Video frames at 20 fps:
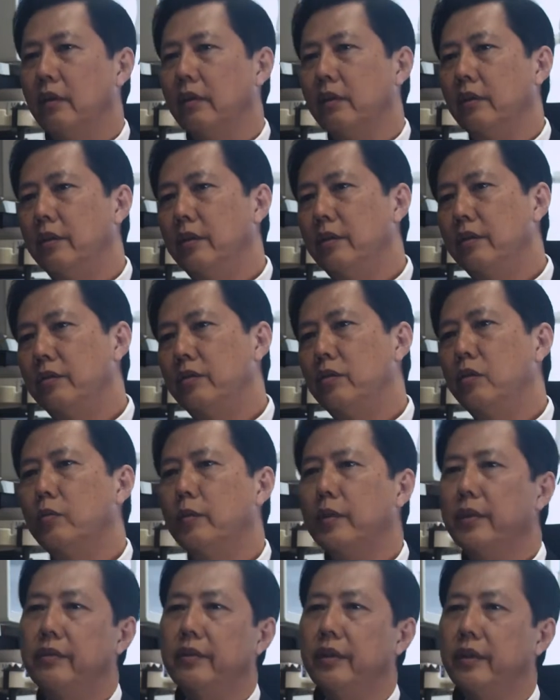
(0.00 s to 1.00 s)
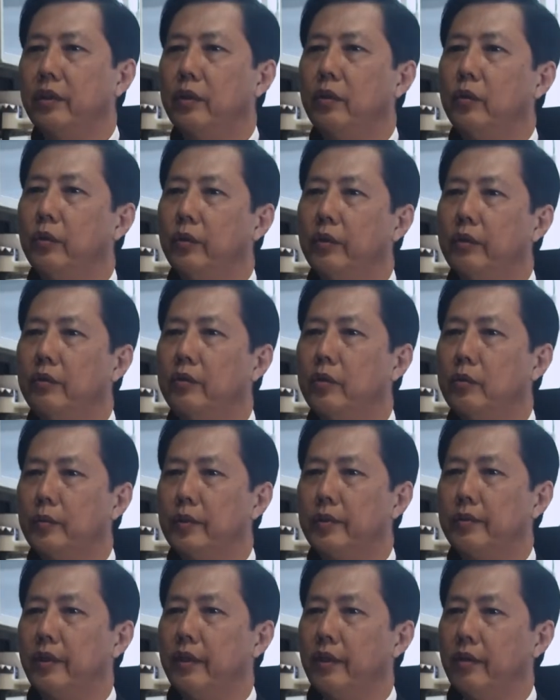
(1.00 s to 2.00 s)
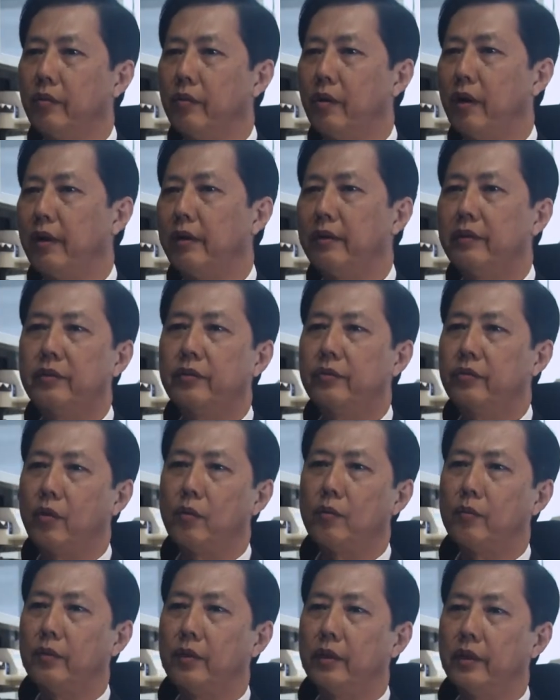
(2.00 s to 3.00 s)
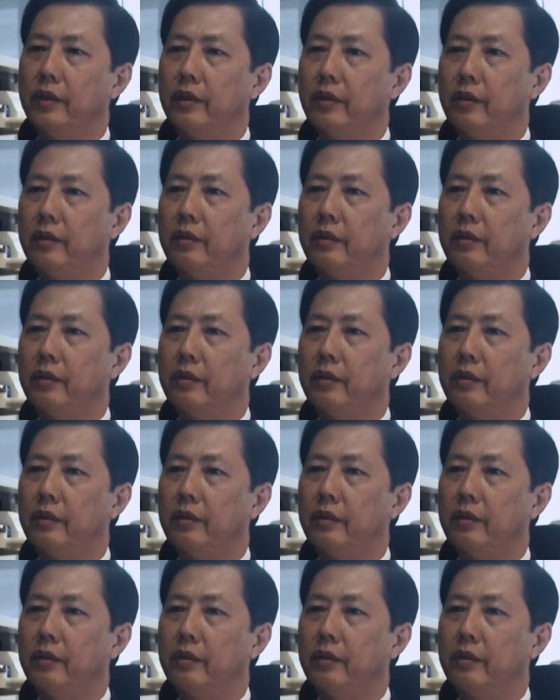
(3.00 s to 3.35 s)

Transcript: These tumors include tumors that arise from the